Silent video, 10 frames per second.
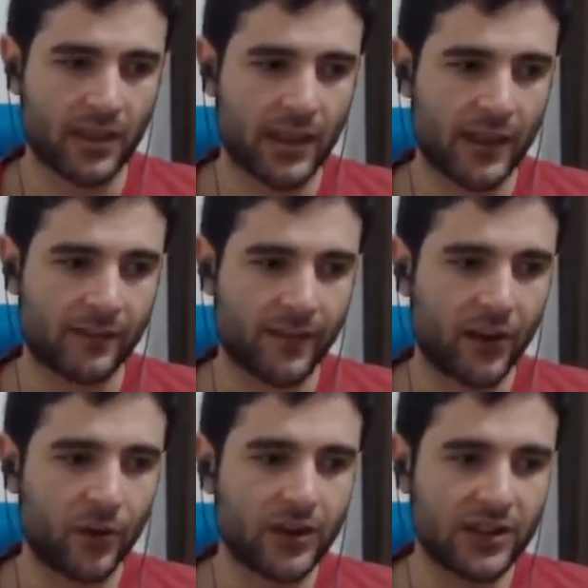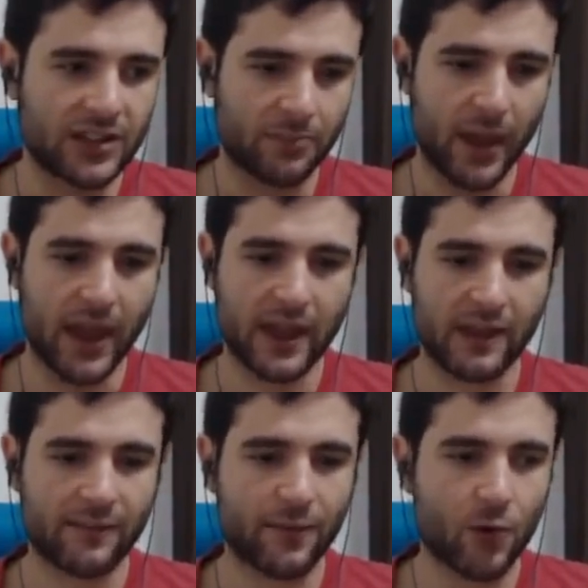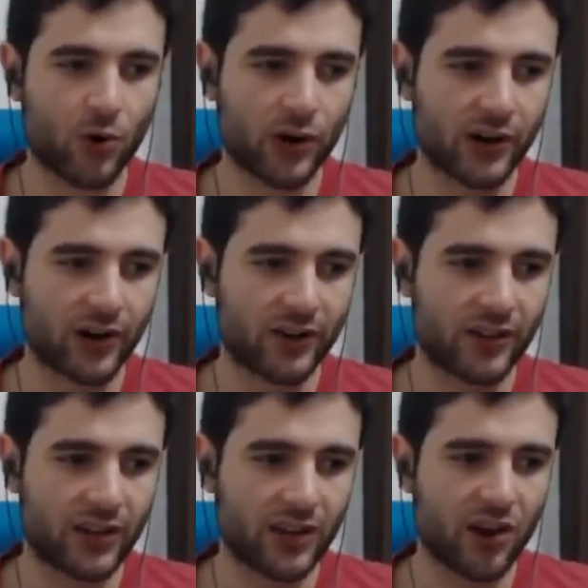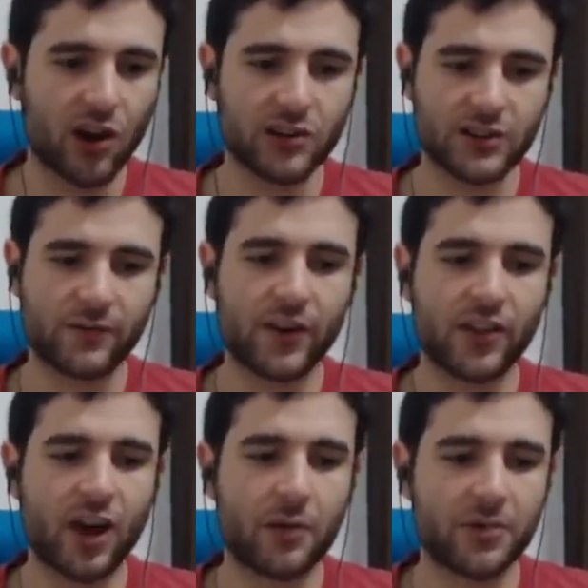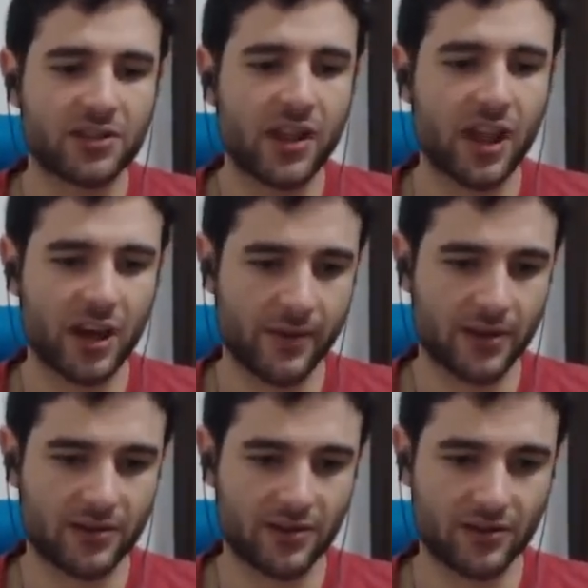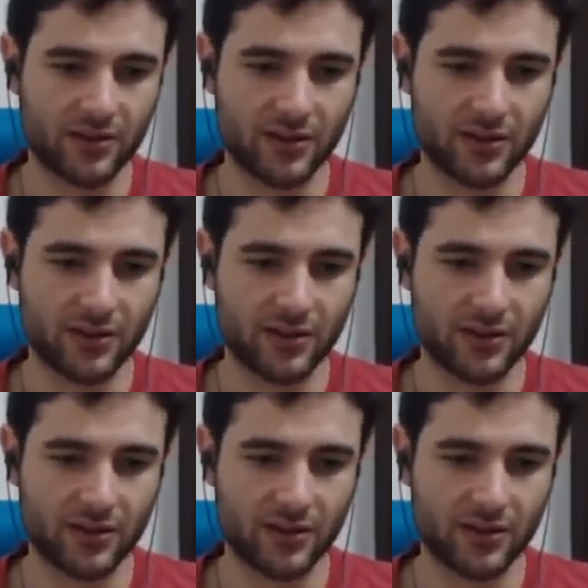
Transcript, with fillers: if I only need to pay for the cost of running the computation I care about?